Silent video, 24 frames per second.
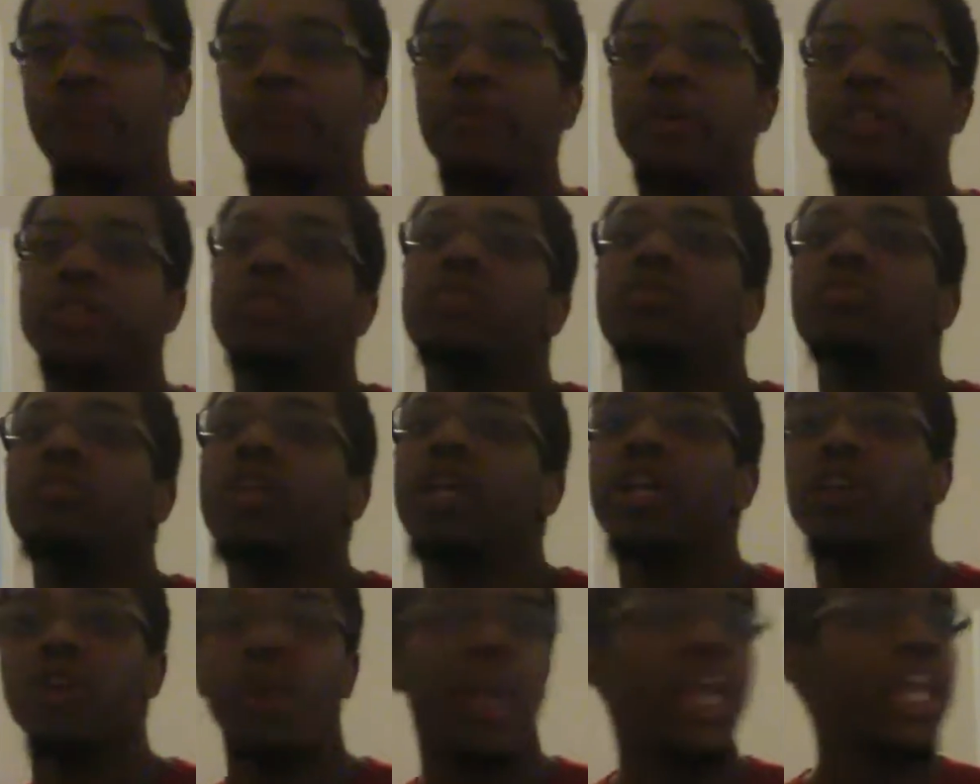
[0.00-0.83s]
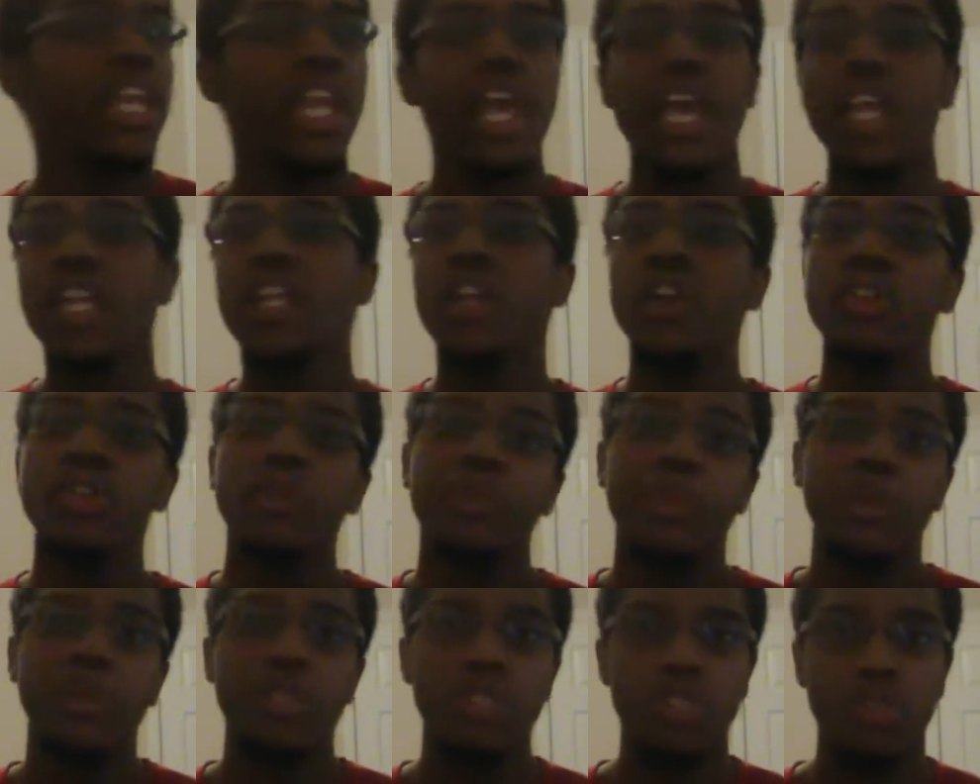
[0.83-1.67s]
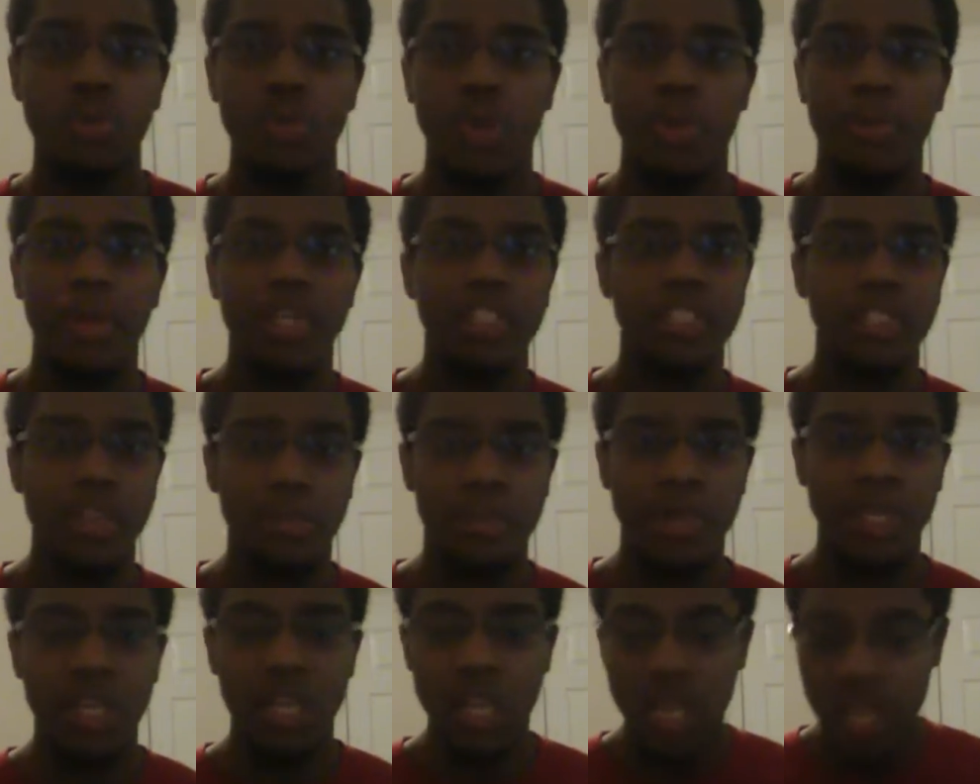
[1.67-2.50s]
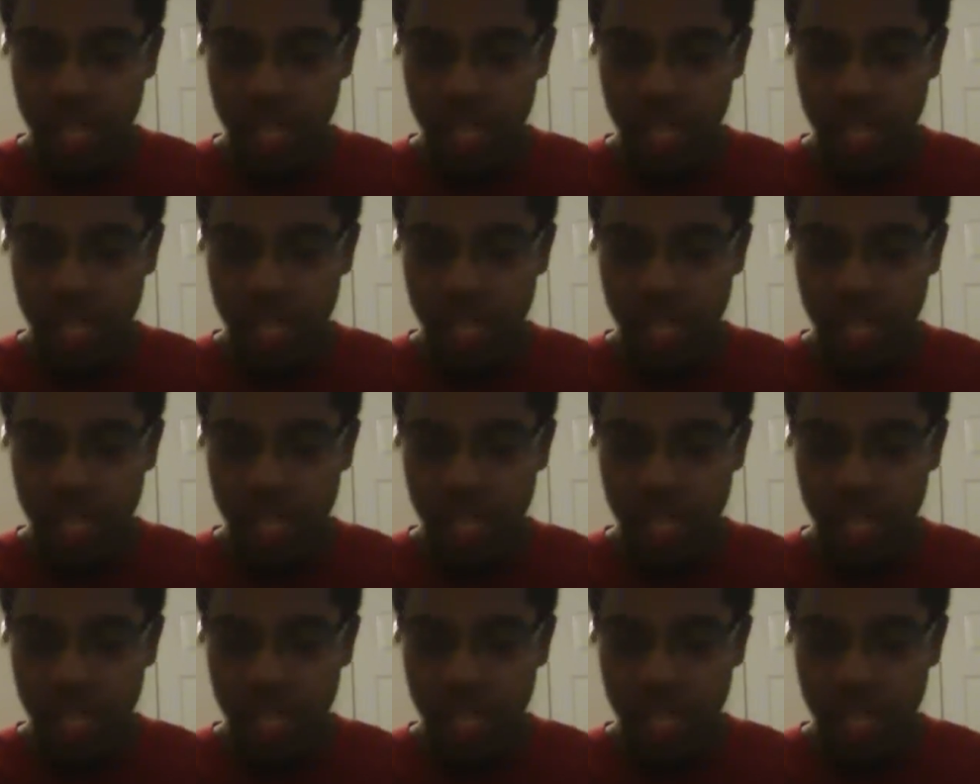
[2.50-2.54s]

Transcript: Buster Blader and any other Buster Wub I summon